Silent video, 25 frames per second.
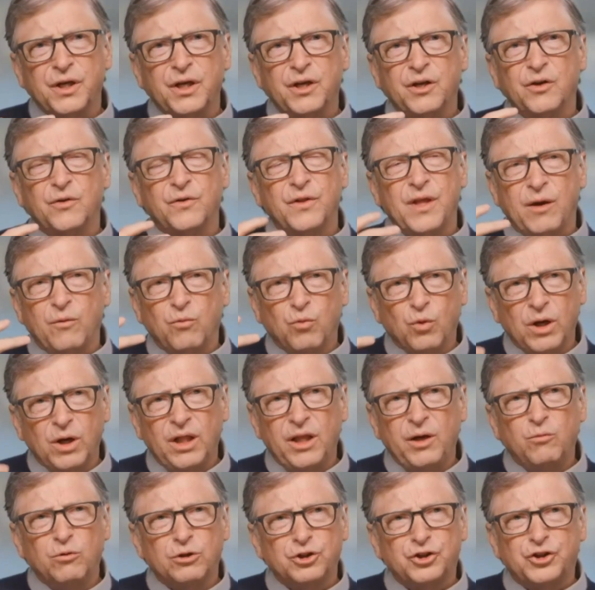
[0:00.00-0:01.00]
you know, they
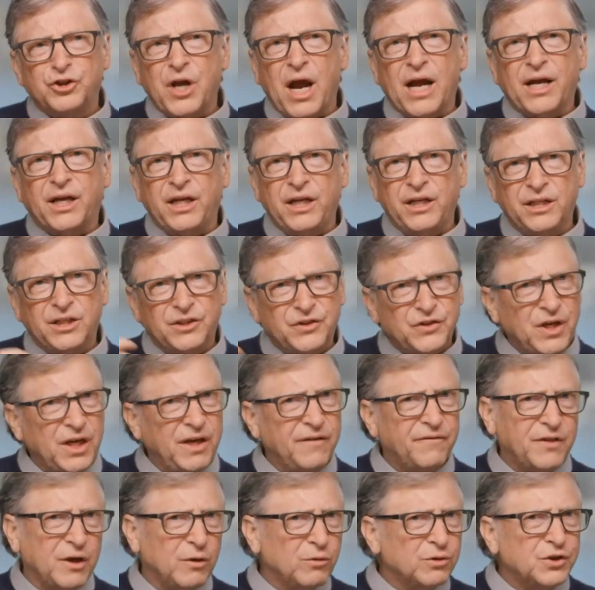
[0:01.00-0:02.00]
really were checking to see
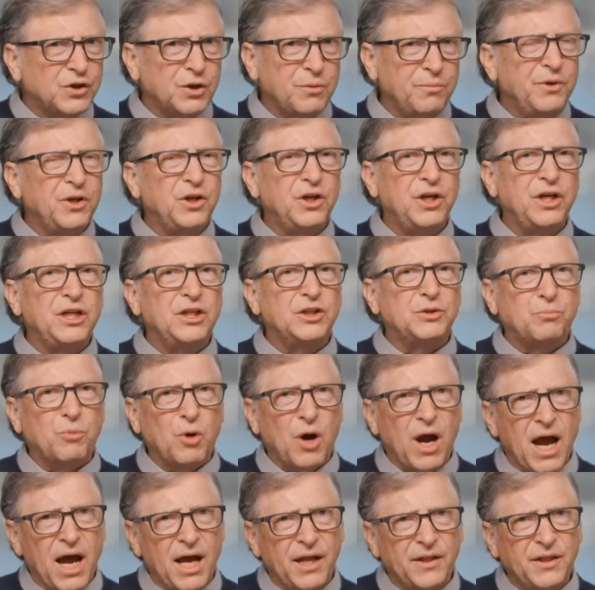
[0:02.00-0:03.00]
if there was community
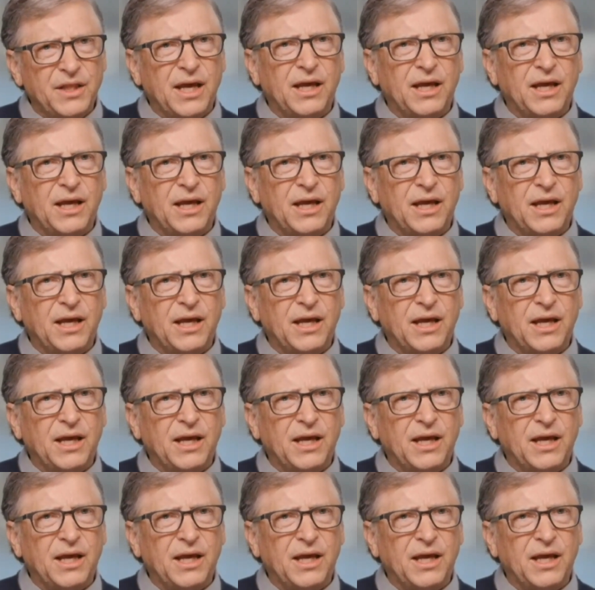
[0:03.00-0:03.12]
spread.